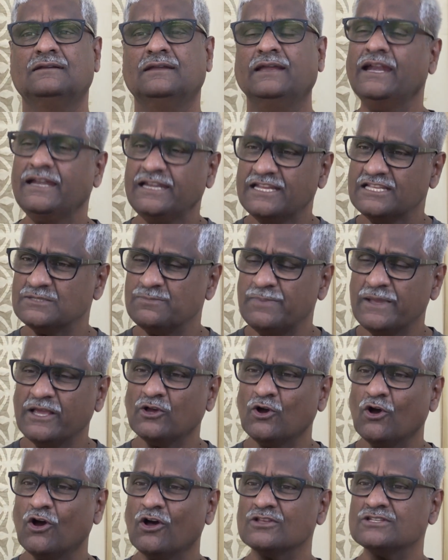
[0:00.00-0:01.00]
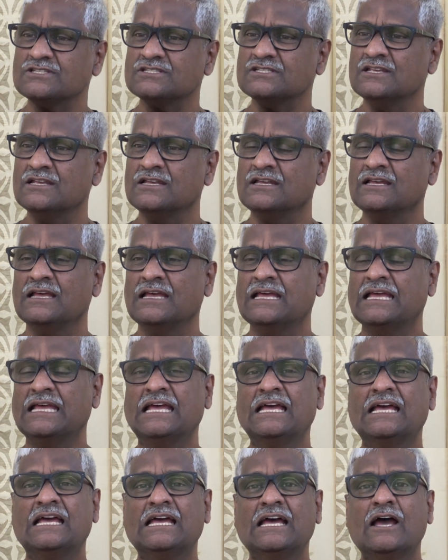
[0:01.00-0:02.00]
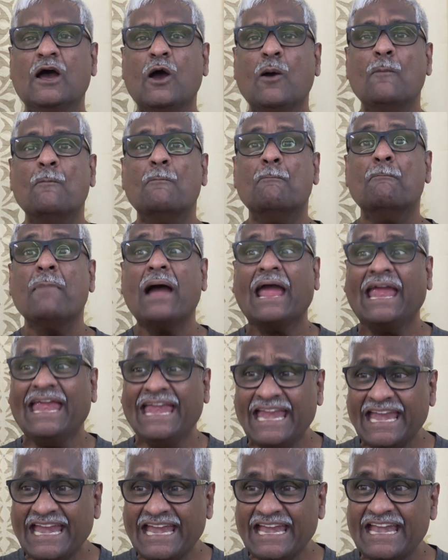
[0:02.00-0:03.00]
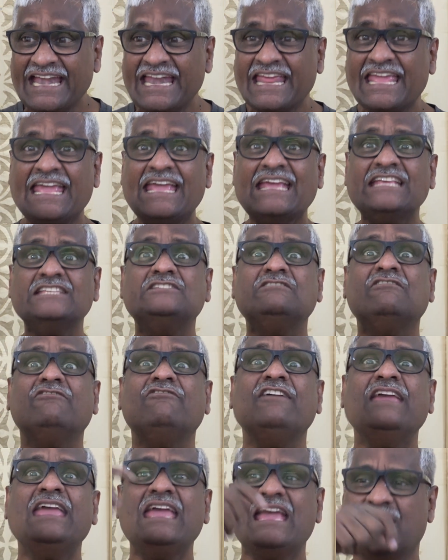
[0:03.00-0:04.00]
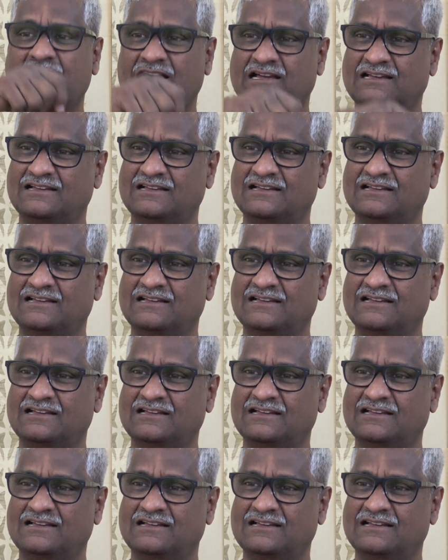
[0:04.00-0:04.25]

It is because mind is weak.